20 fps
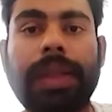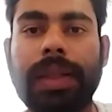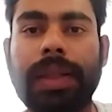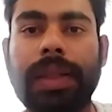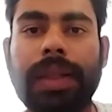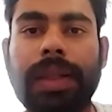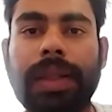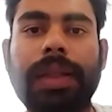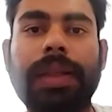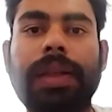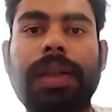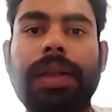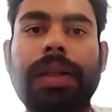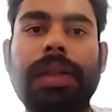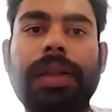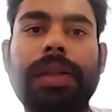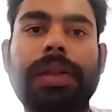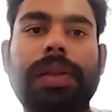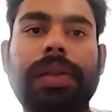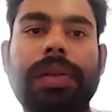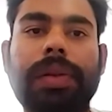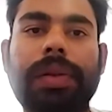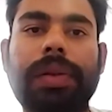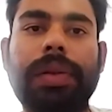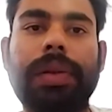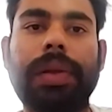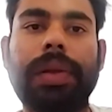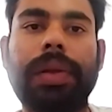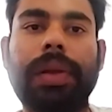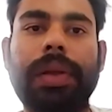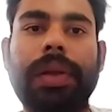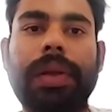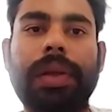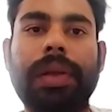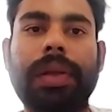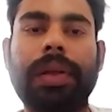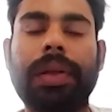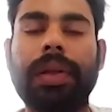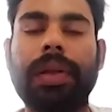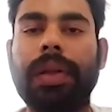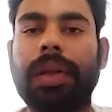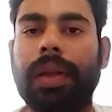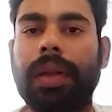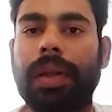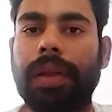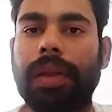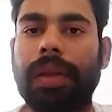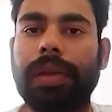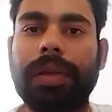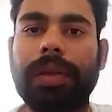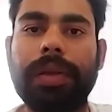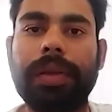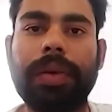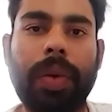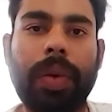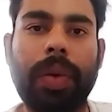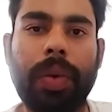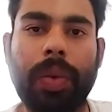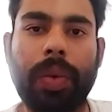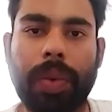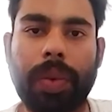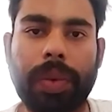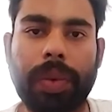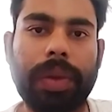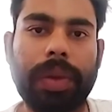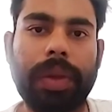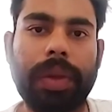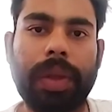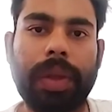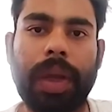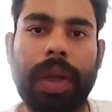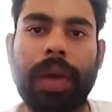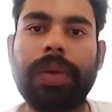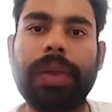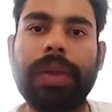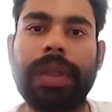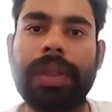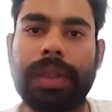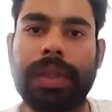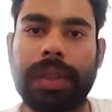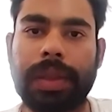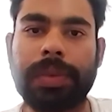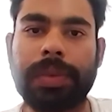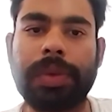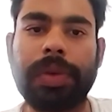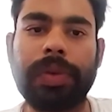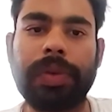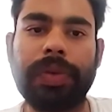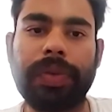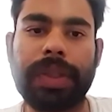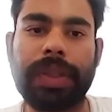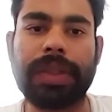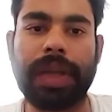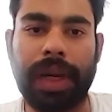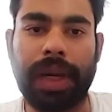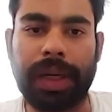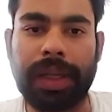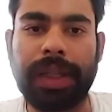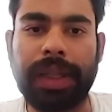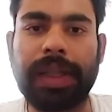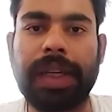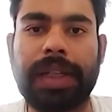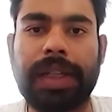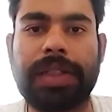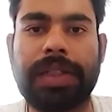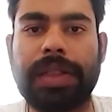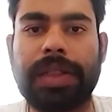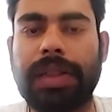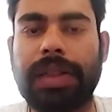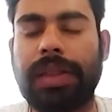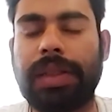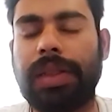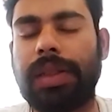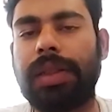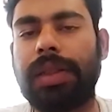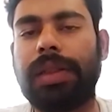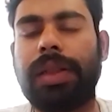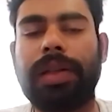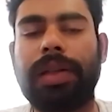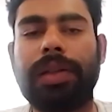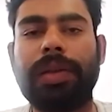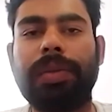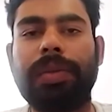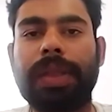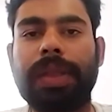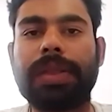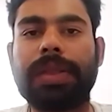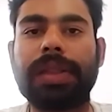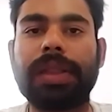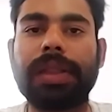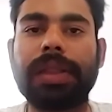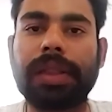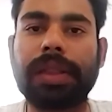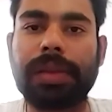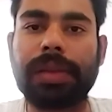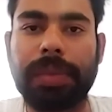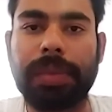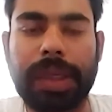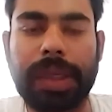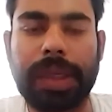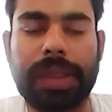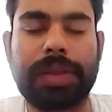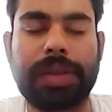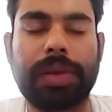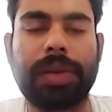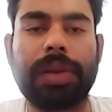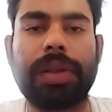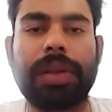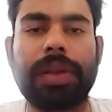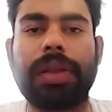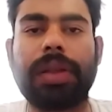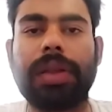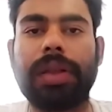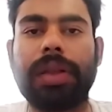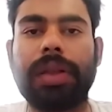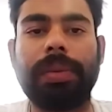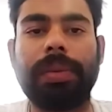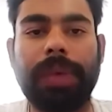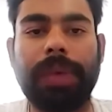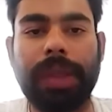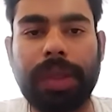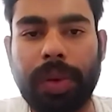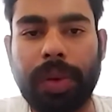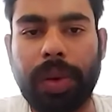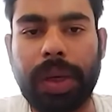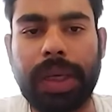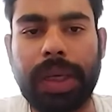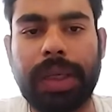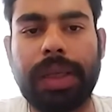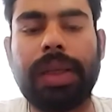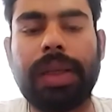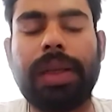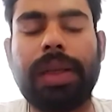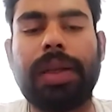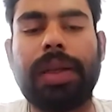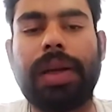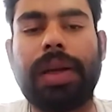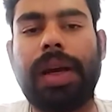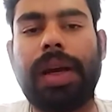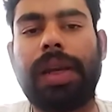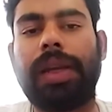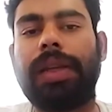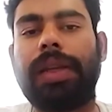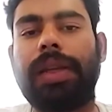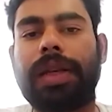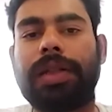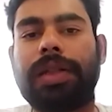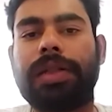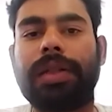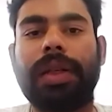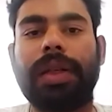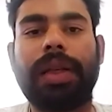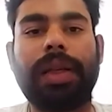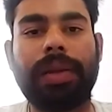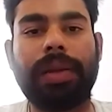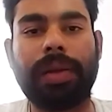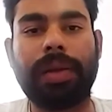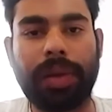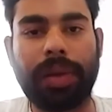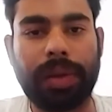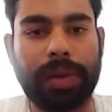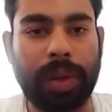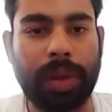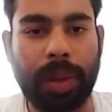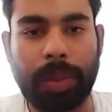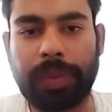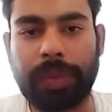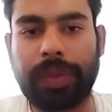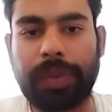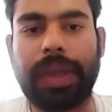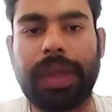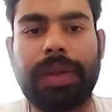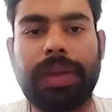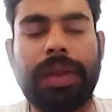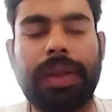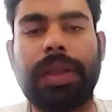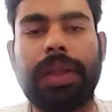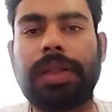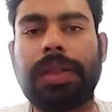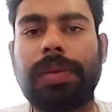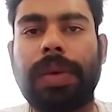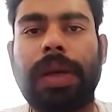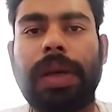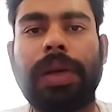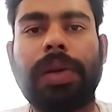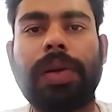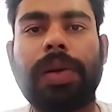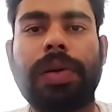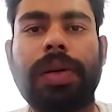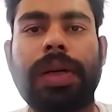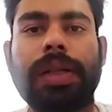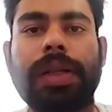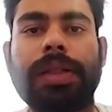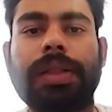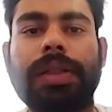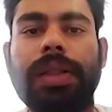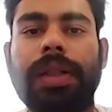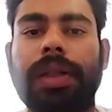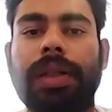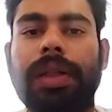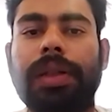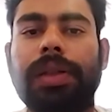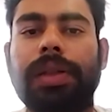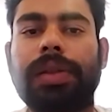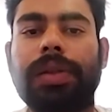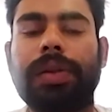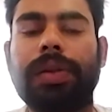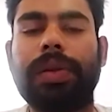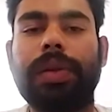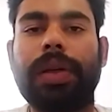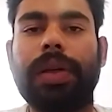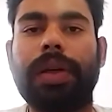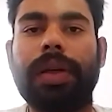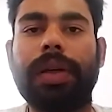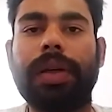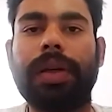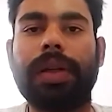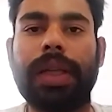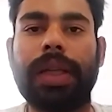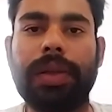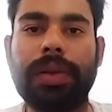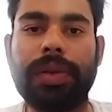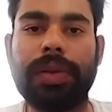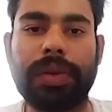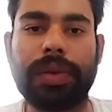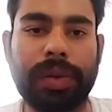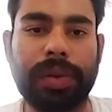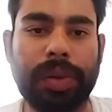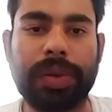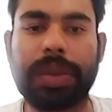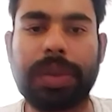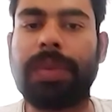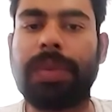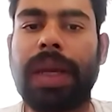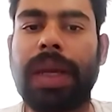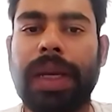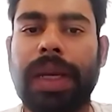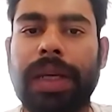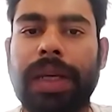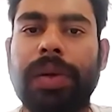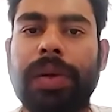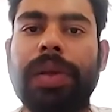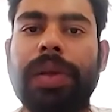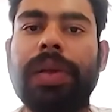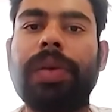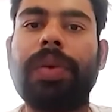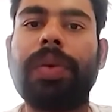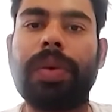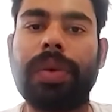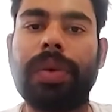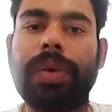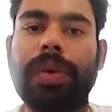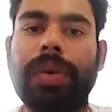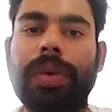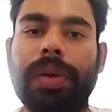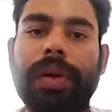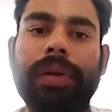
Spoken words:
indeed. So so now in terms of its architecture that you mentioned, it is based on the Bitcoin architecture and on top of that and smart contracts. So can you throw some light on